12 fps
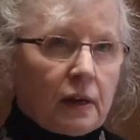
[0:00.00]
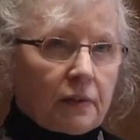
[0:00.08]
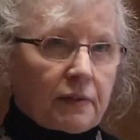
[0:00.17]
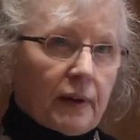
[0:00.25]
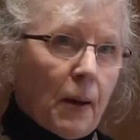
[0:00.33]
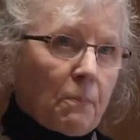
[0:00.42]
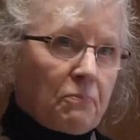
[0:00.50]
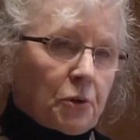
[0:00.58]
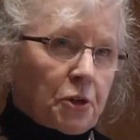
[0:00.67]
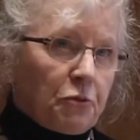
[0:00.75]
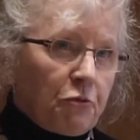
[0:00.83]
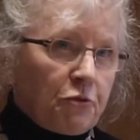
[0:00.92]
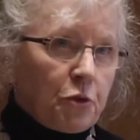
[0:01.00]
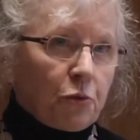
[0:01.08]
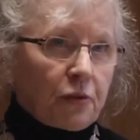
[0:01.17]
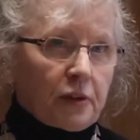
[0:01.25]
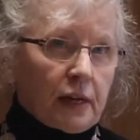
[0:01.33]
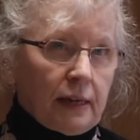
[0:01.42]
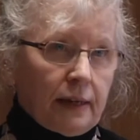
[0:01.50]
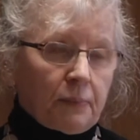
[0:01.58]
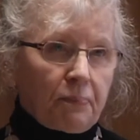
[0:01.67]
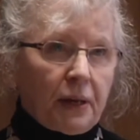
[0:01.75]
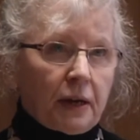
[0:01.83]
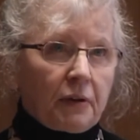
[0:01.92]
some confusingly
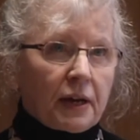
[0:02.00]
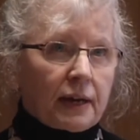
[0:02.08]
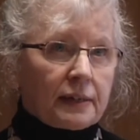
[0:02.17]
appearing